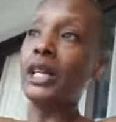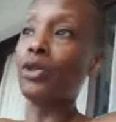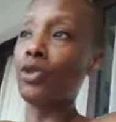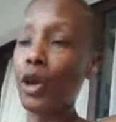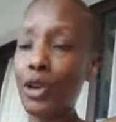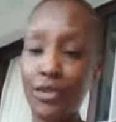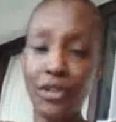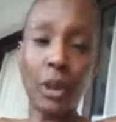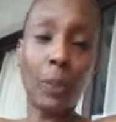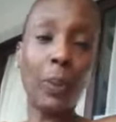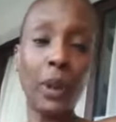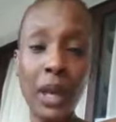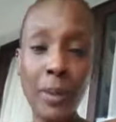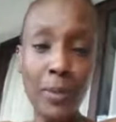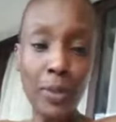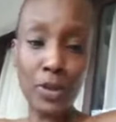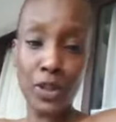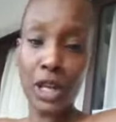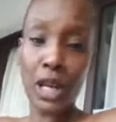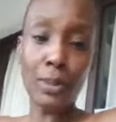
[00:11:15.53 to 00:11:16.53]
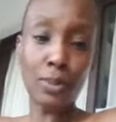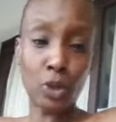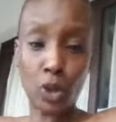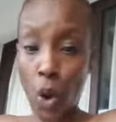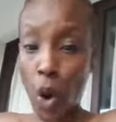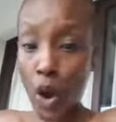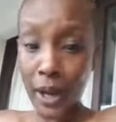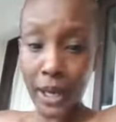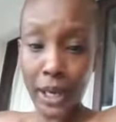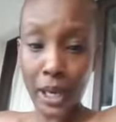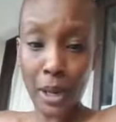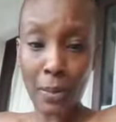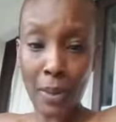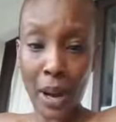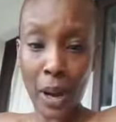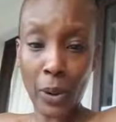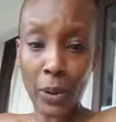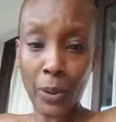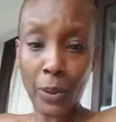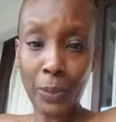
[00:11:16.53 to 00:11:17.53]
with the people that I'm talking
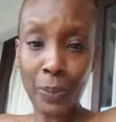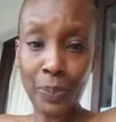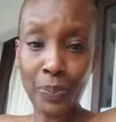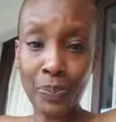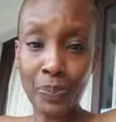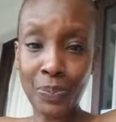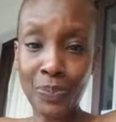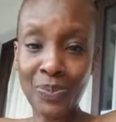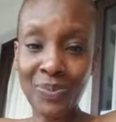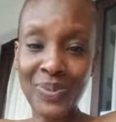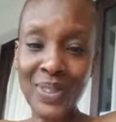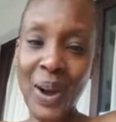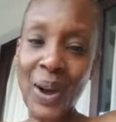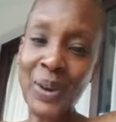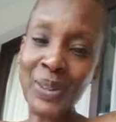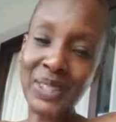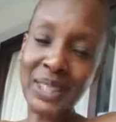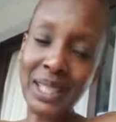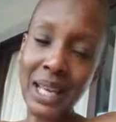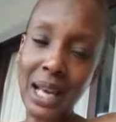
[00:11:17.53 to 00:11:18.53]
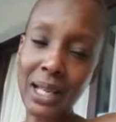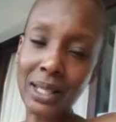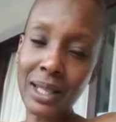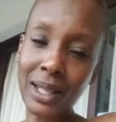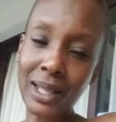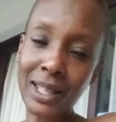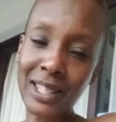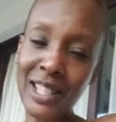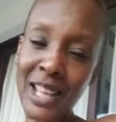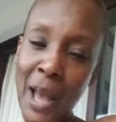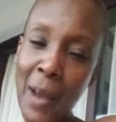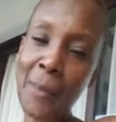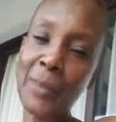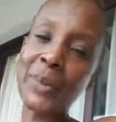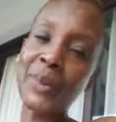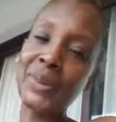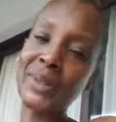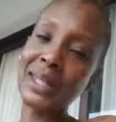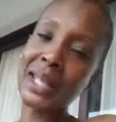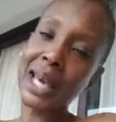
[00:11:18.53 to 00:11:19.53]
about. Oh, she has good
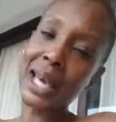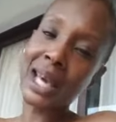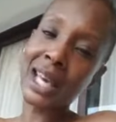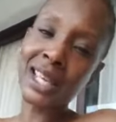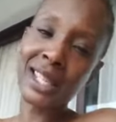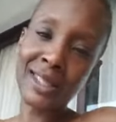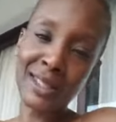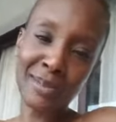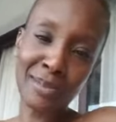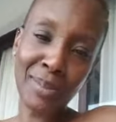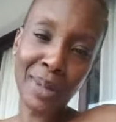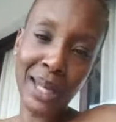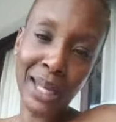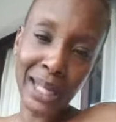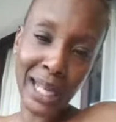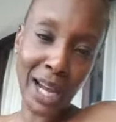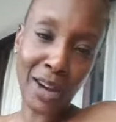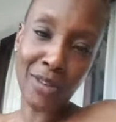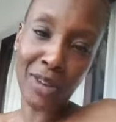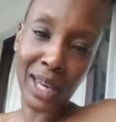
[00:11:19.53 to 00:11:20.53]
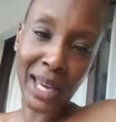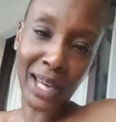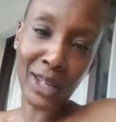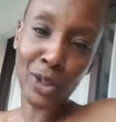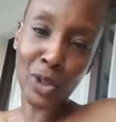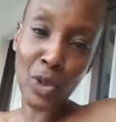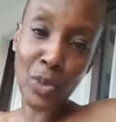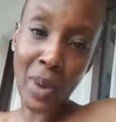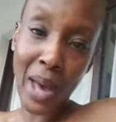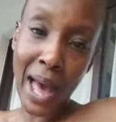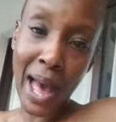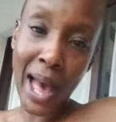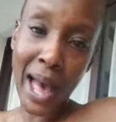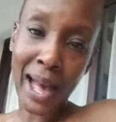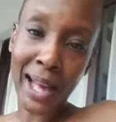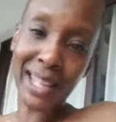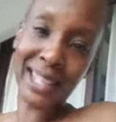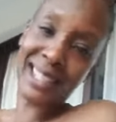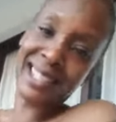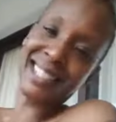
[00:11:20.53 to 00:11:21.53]
examples? Yeah, me and Eric ain't too
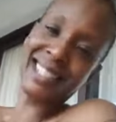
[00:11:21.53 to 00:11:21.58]
bad.